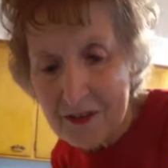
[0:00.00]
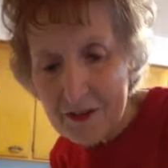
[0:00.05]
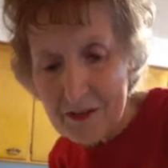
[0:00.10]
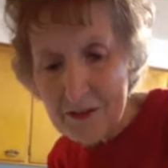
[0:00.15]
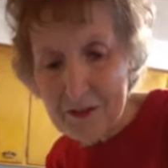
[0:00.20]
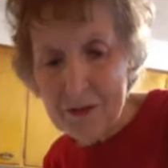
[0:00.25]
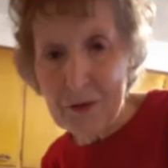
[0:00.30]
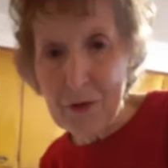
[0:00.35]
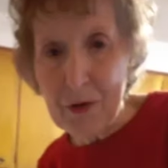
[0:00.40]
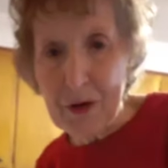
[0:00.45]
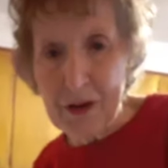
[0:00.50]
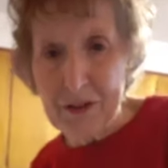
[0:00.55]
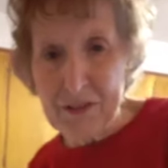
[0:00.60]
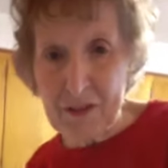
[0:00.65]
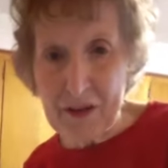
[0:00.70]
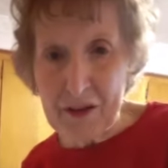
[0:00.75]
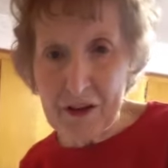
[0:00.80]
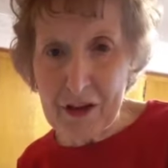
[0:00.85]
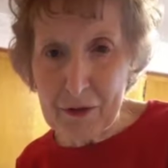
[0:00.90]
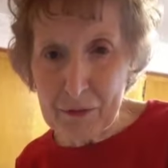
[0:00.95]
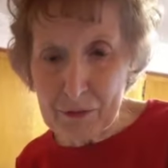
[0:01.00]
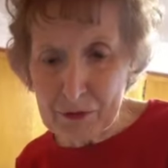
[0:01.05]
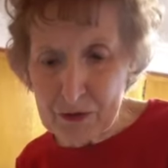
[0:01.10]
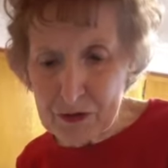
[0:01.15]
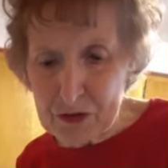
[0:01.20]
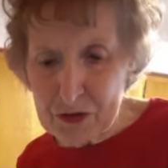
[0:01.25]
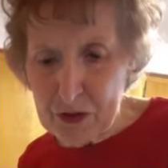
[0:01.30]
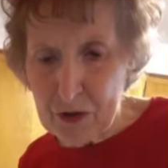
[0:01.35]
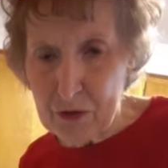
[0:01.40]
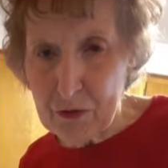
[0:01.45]
so I thought I would
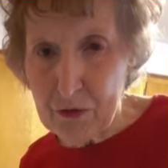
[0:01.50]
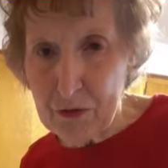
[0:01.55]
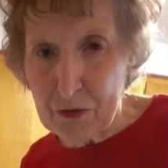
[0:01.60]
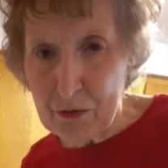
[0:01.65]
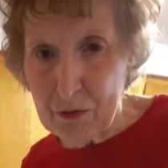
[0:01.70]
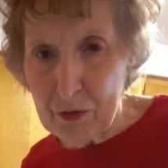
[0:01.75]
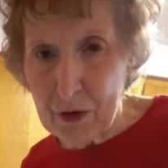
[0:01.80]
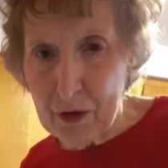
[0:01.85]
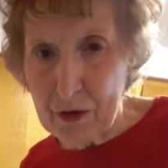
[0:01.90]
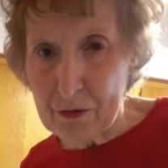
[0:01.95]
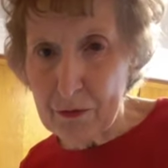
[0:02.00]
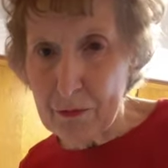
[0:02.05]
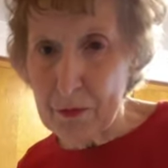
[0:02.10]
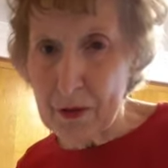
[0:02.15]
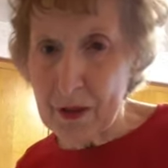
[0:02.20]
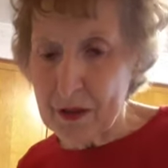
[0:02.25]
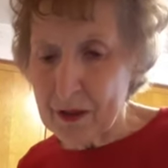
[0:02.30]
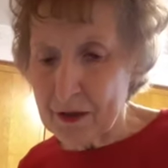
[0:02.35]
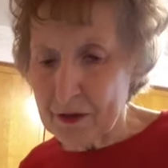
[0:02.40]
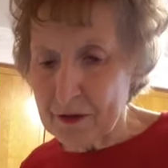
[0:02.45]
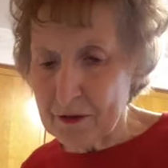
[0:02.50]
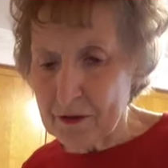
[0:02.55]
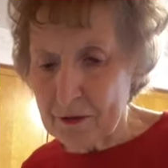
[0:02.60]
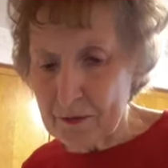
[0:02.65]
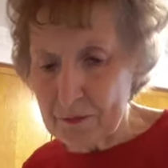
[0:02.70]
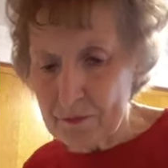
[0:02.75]
show you how to make it.